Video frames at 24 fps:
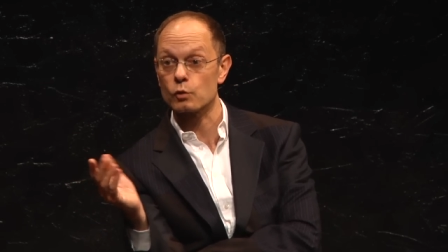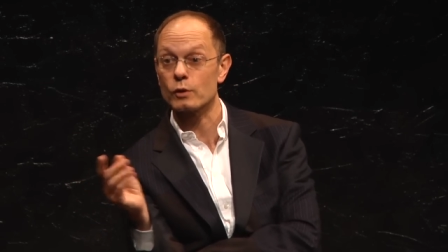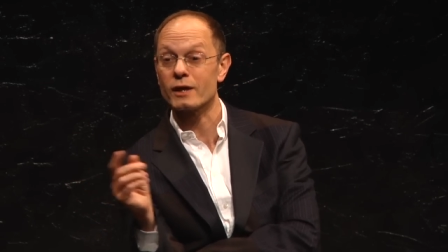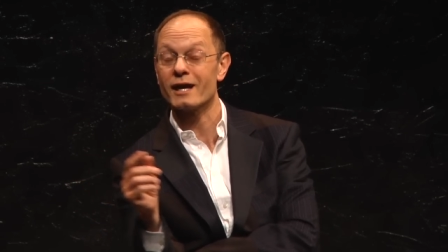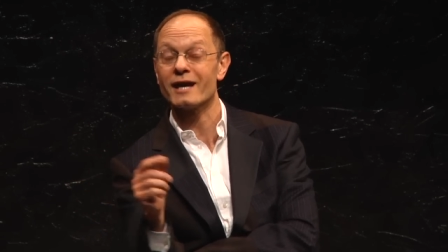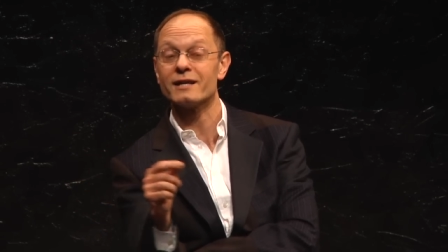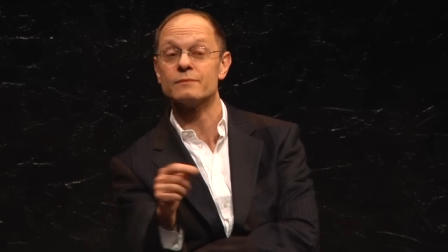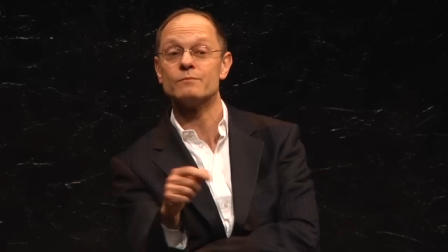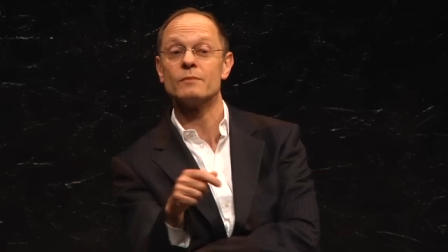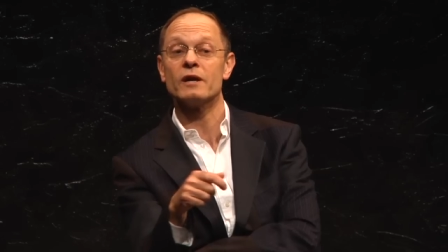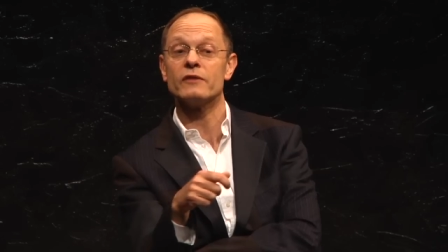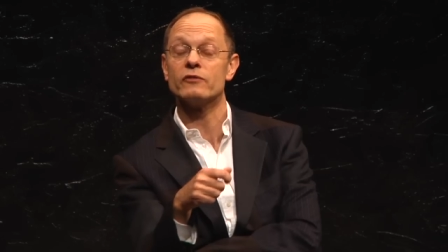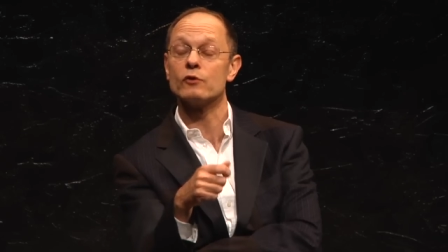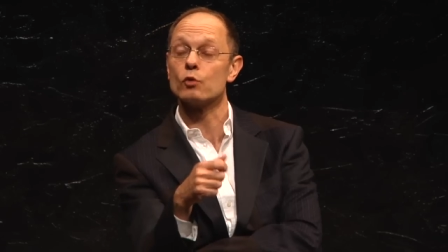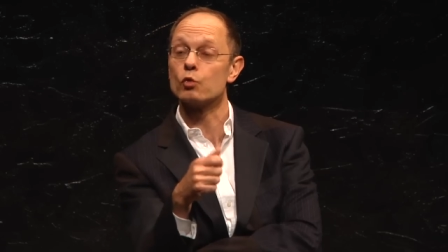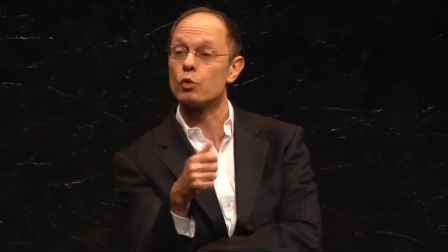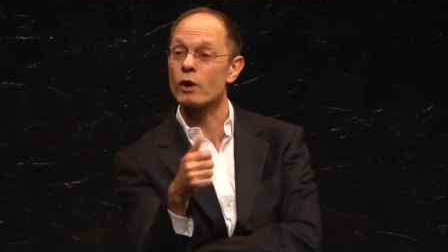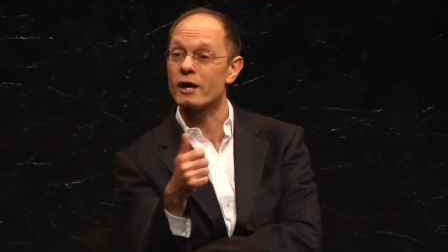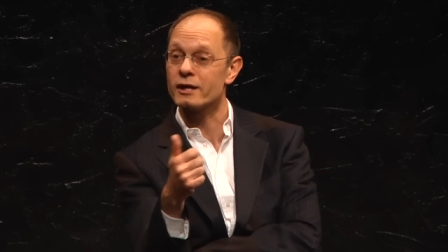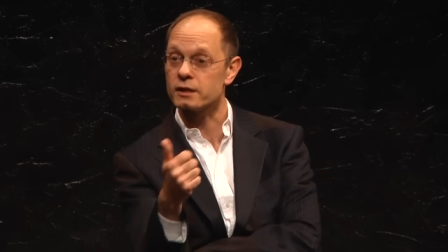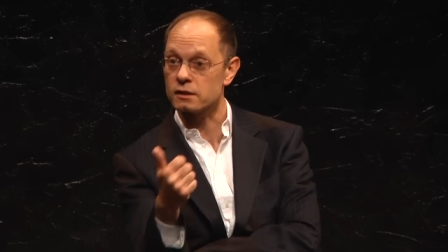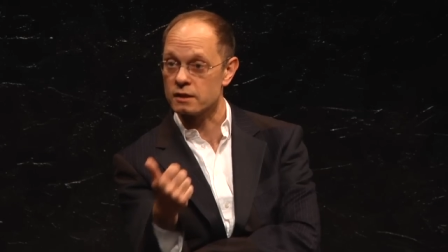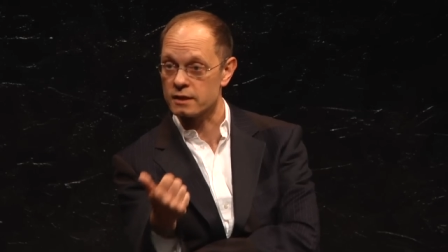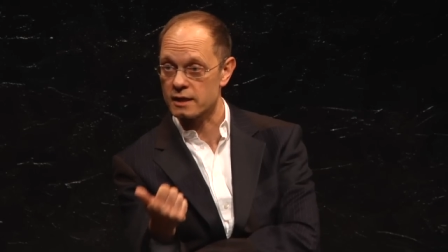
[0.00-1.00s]
or we hadn't made the
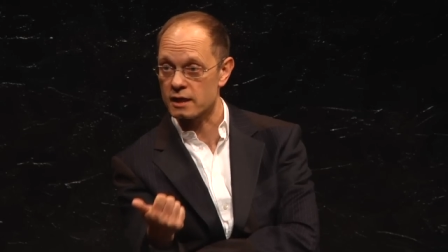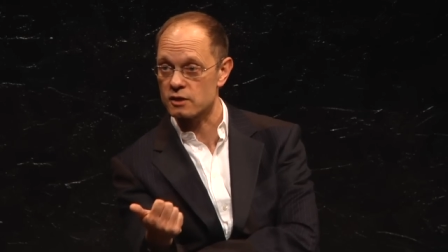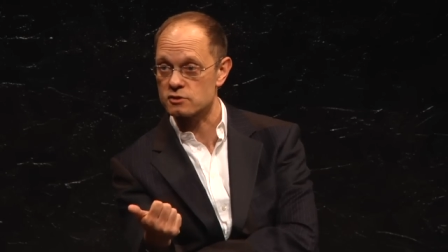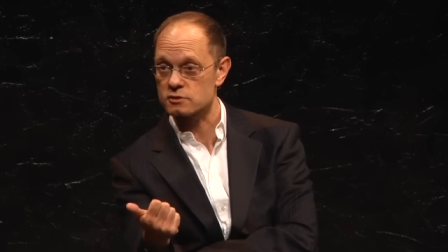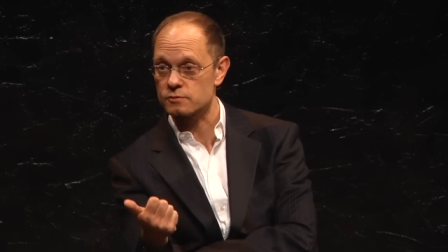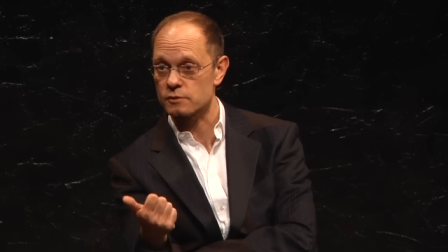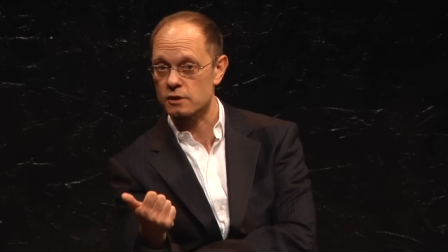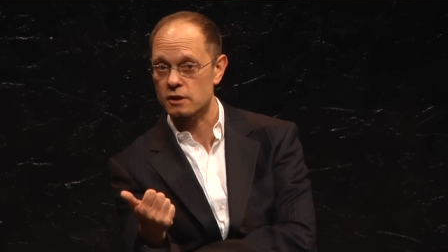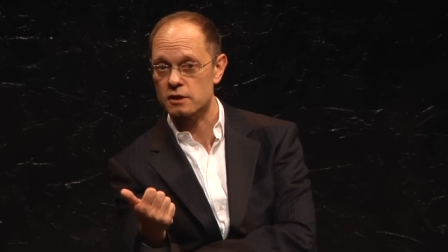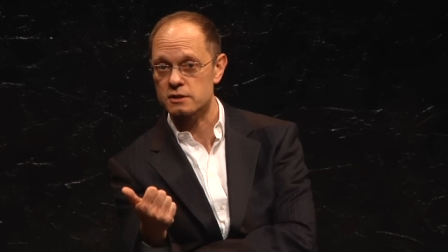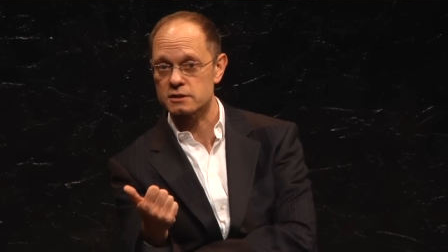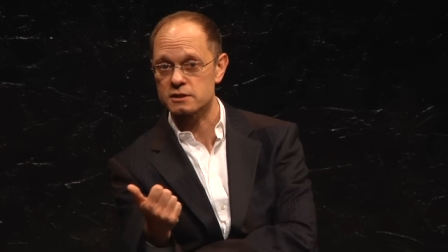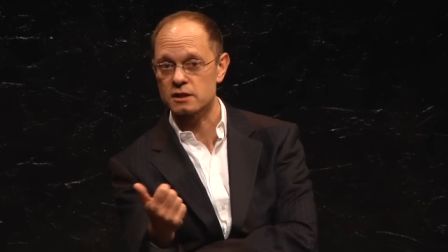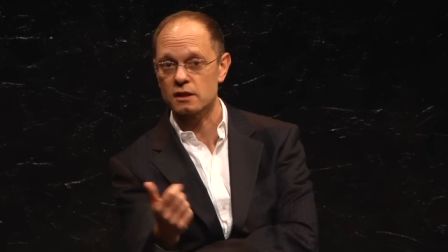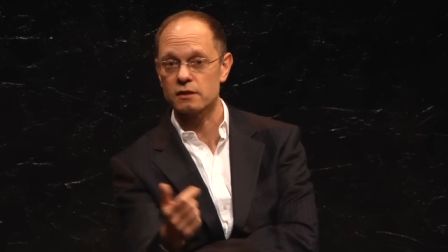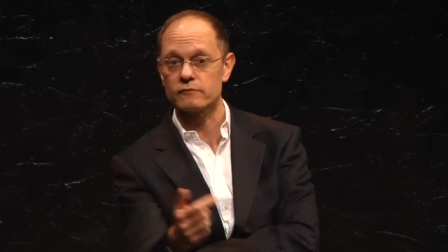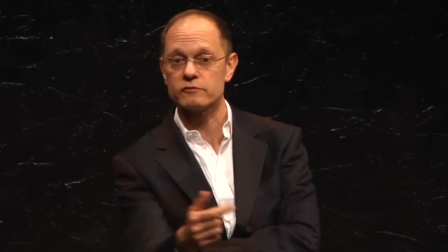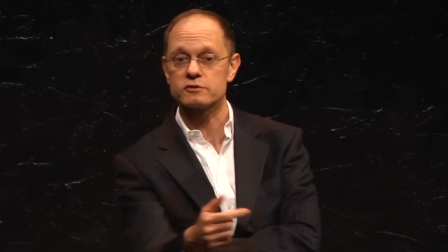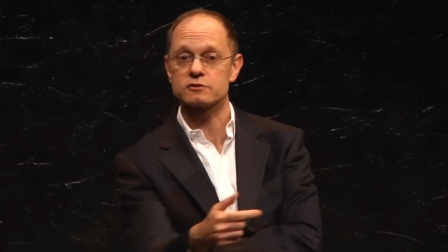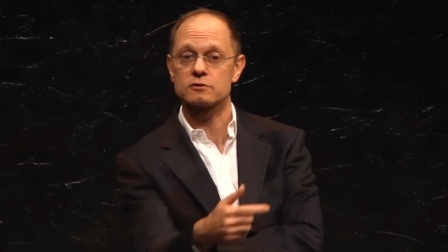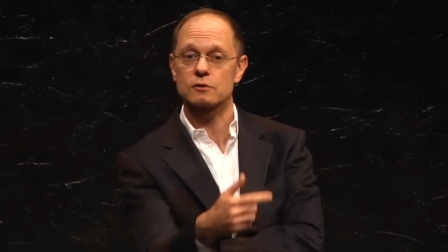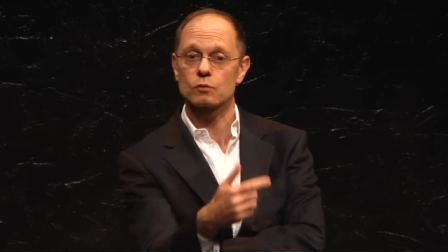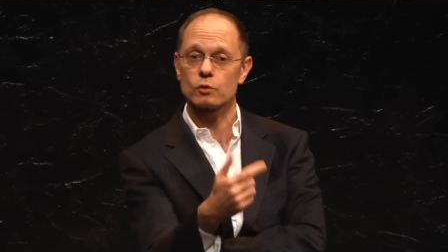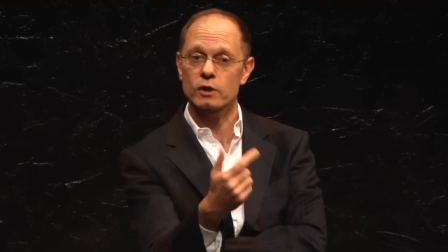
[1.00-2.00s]
right announcement
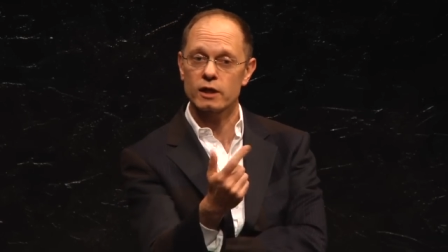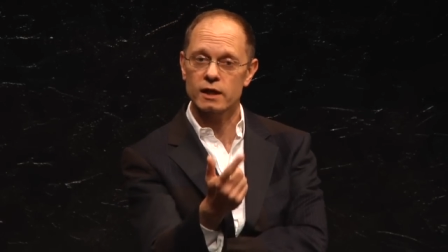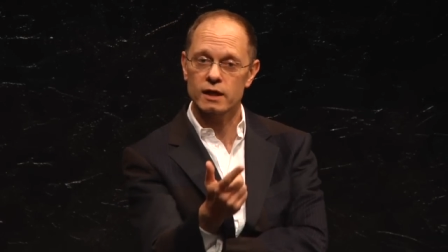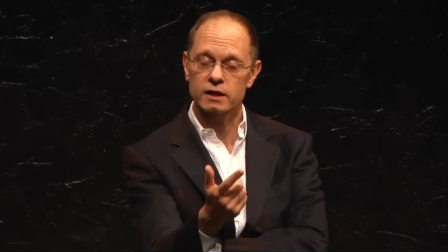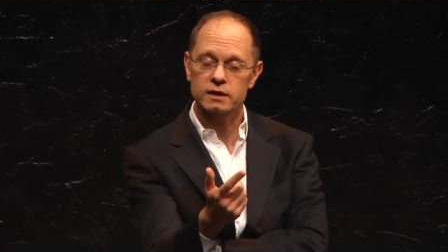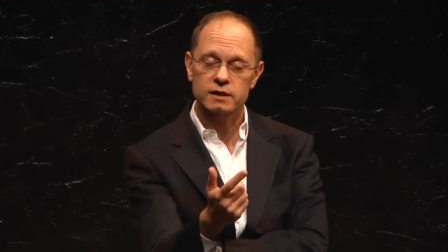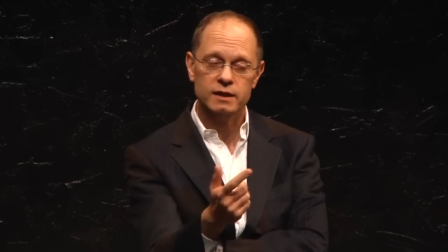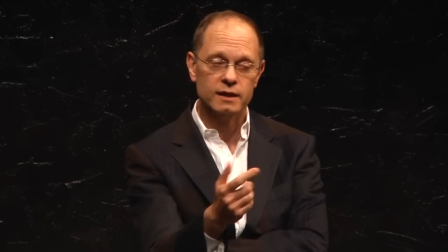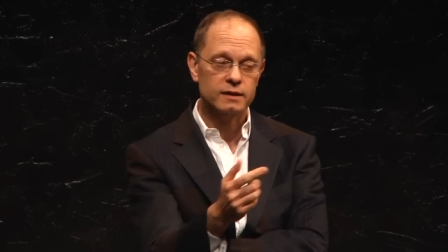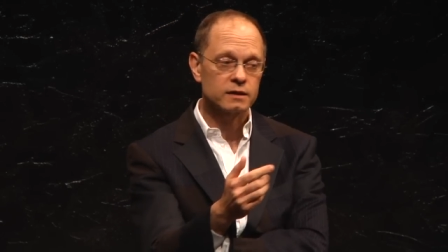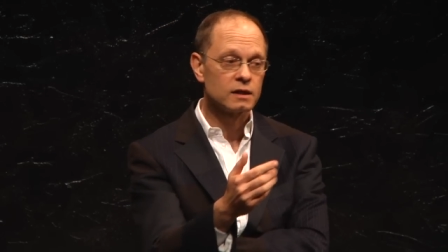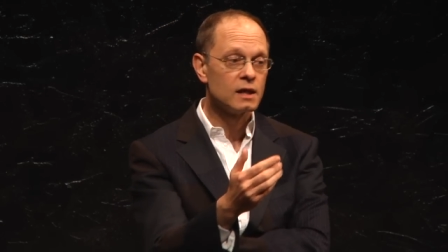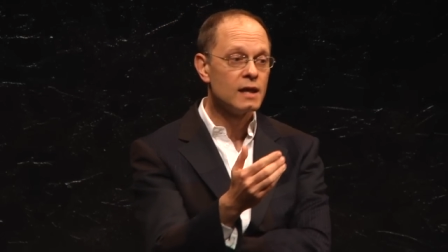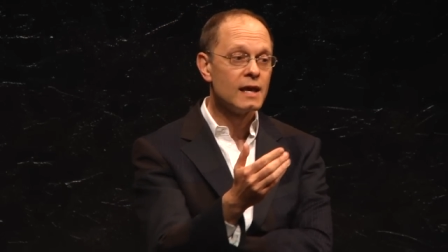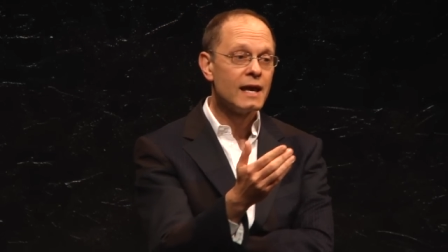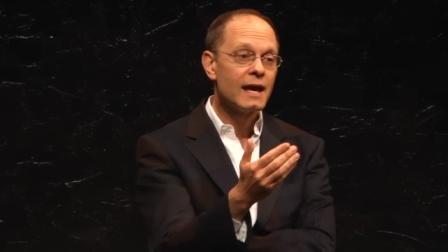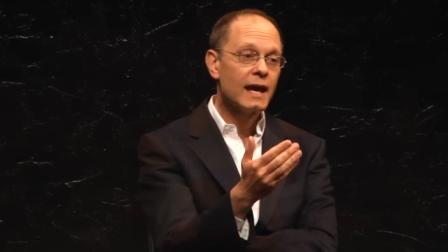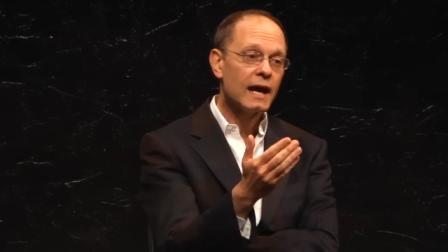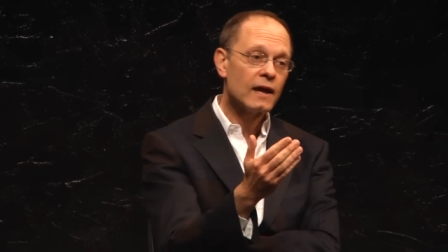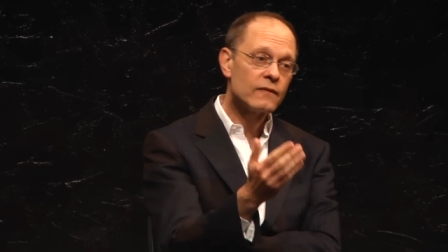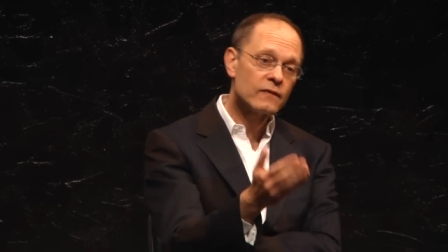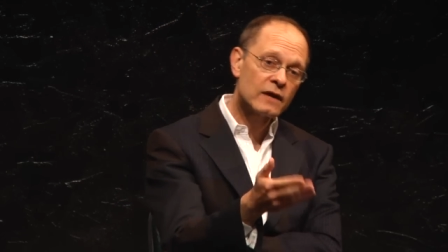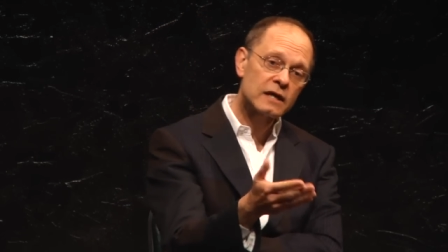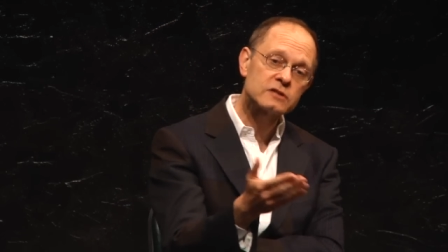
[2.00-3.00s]
television that we hadn't had.
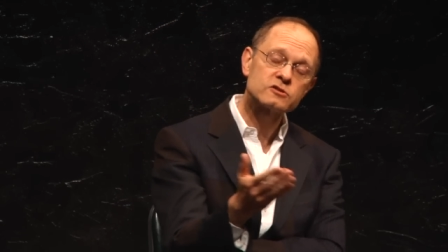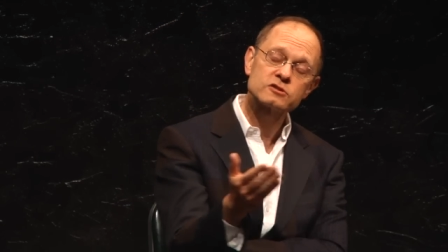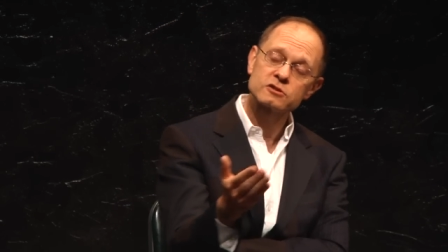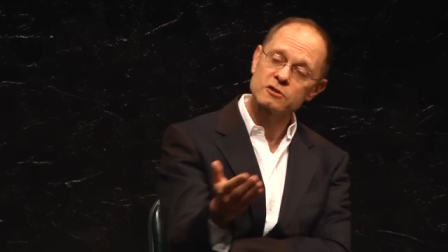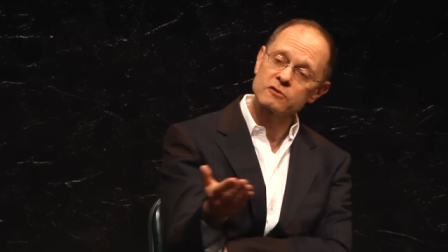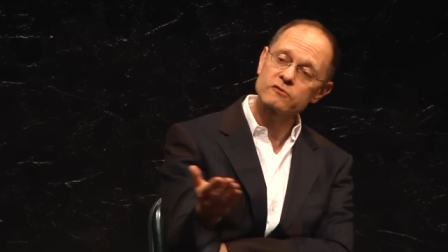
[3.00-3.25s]
And that's